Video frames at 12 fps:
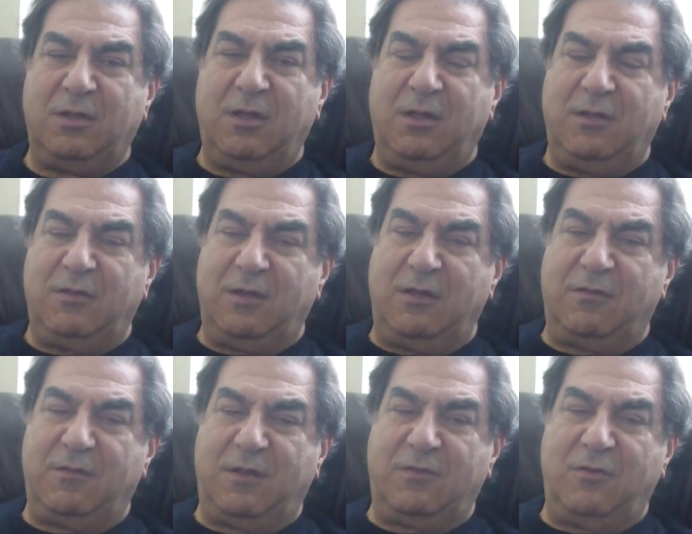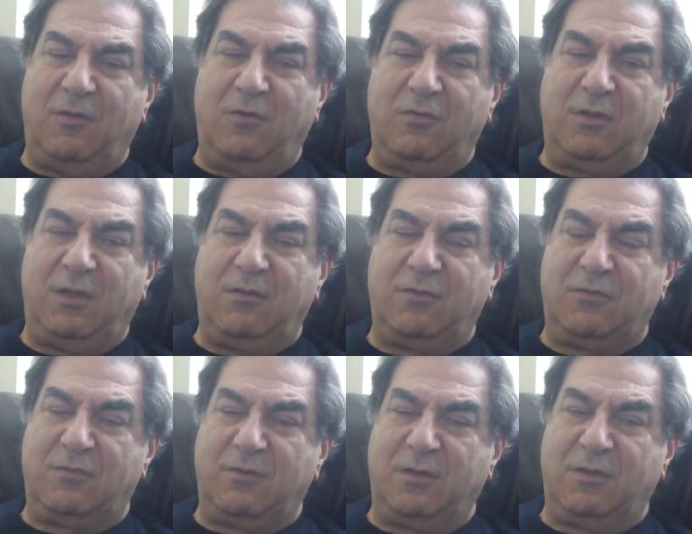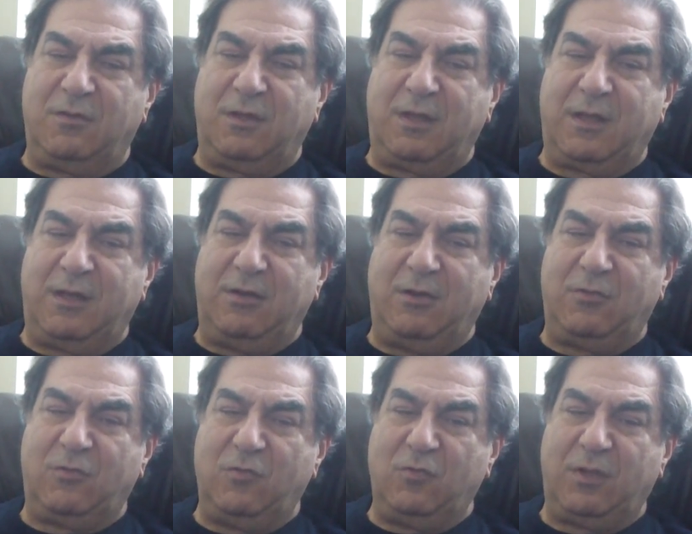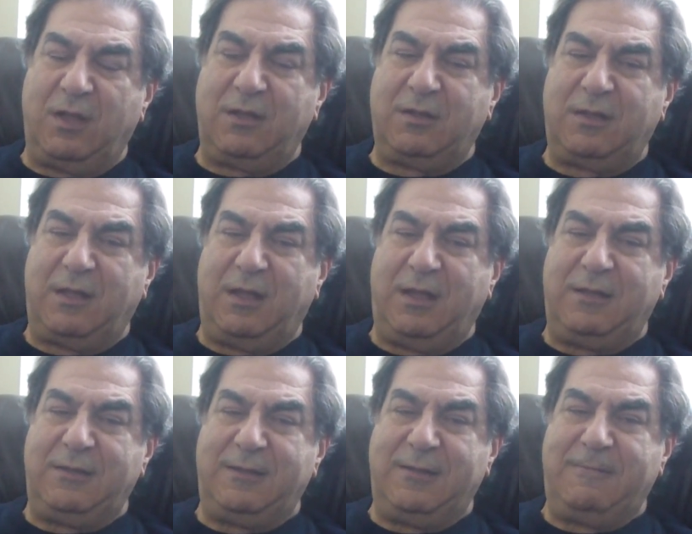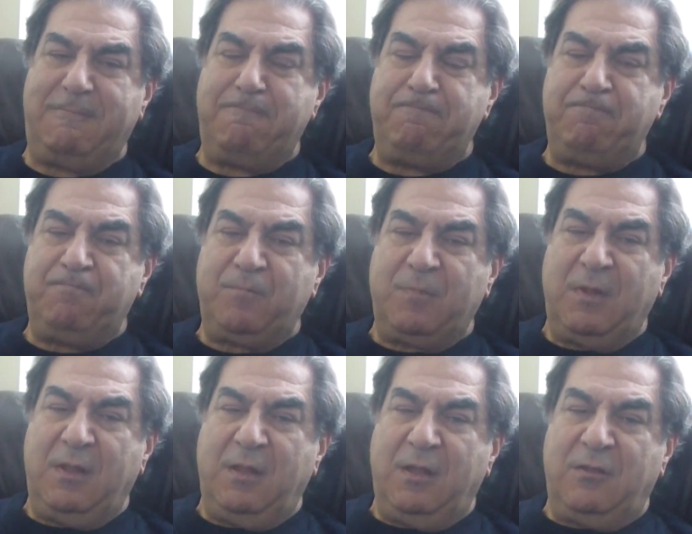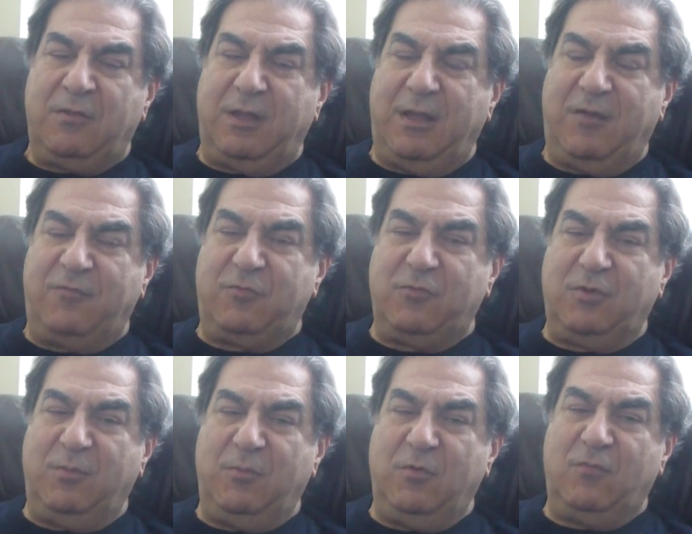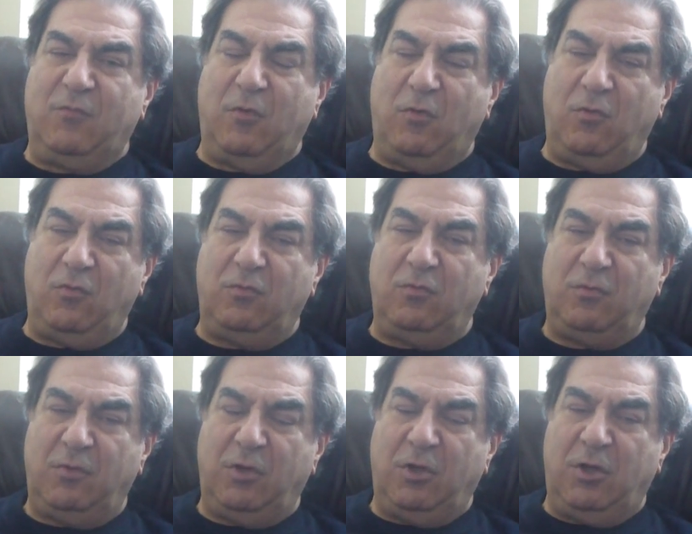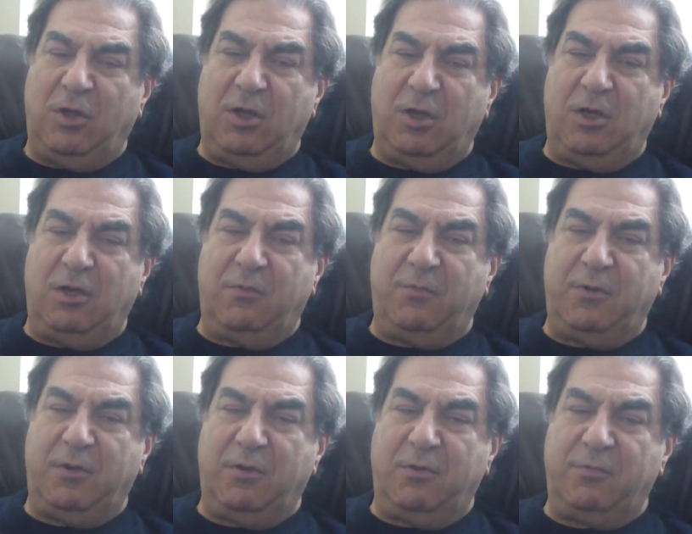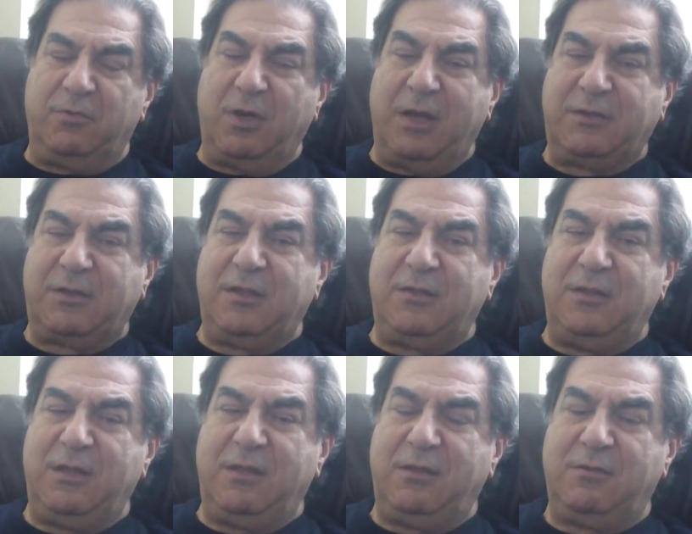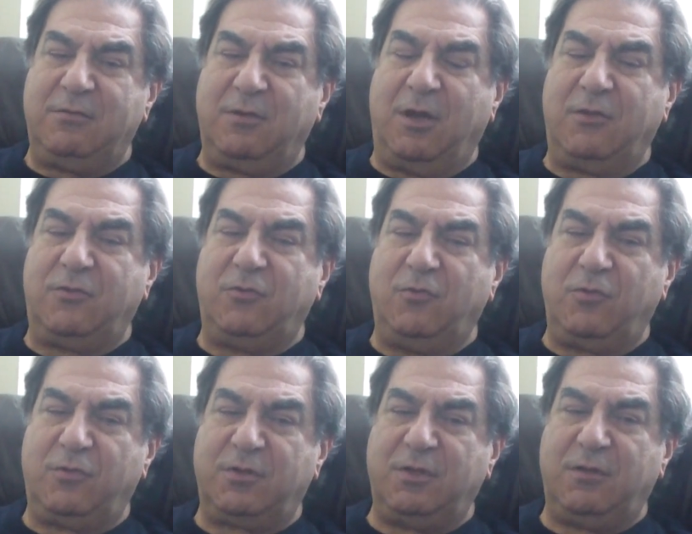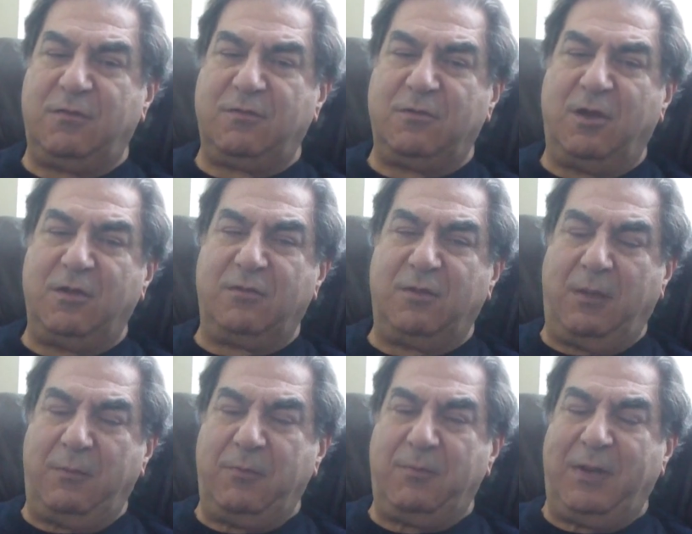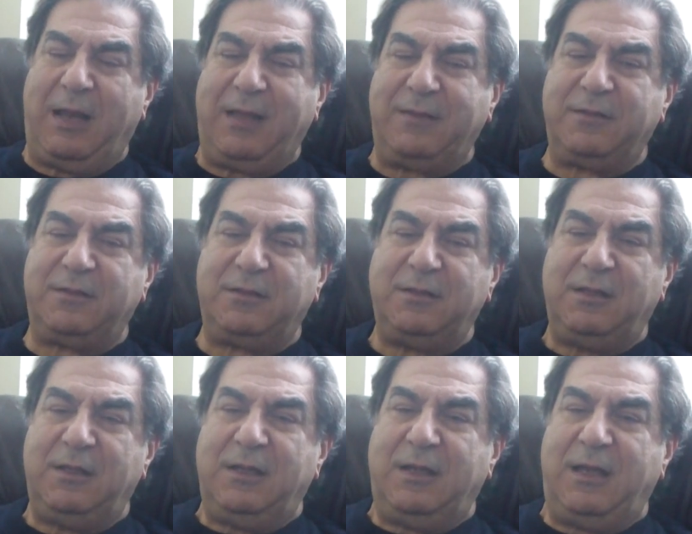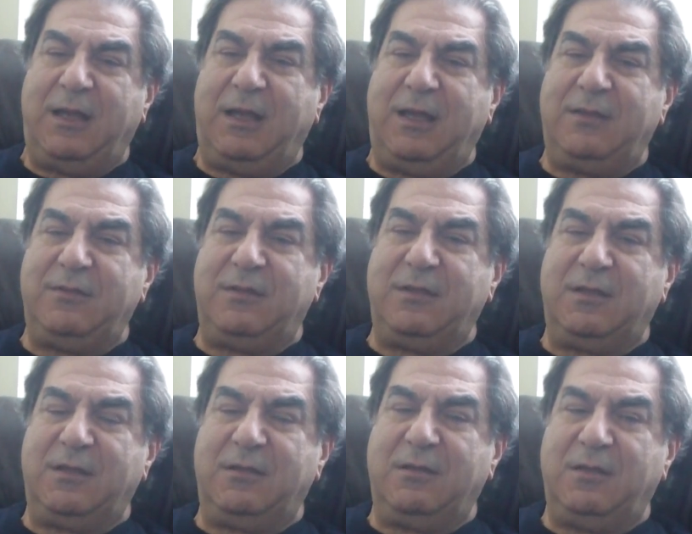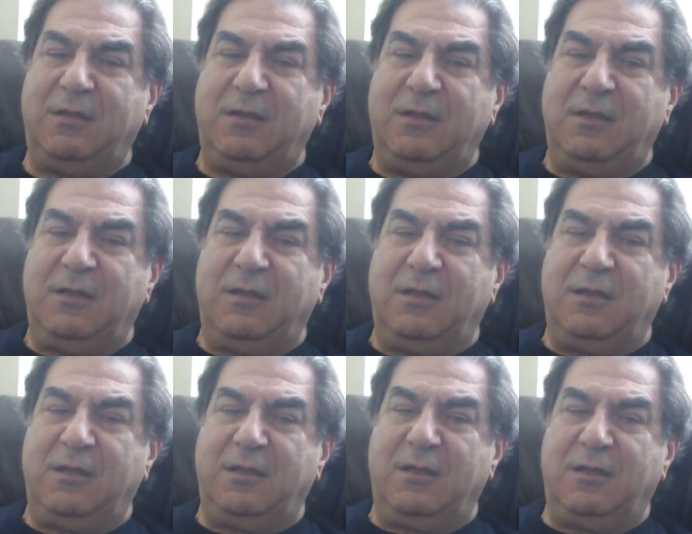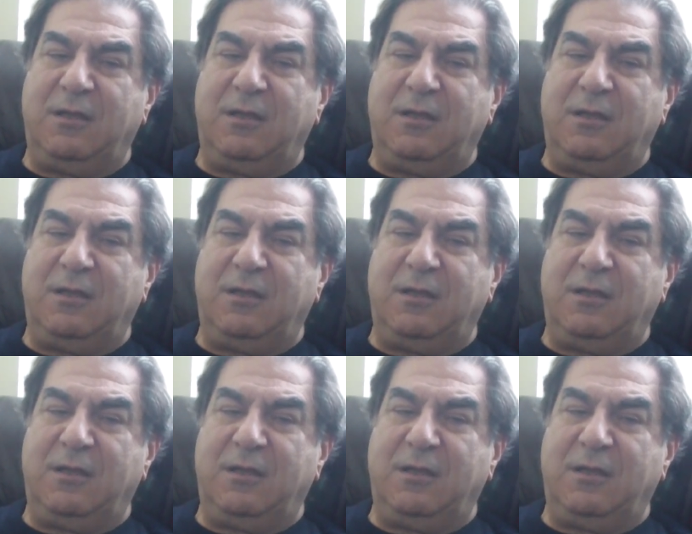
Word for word: They said no, they, uh, they cannot do that and um, they have to remove all uh, uh, right kidney, right uterus, right I mean bladder and uh, uh,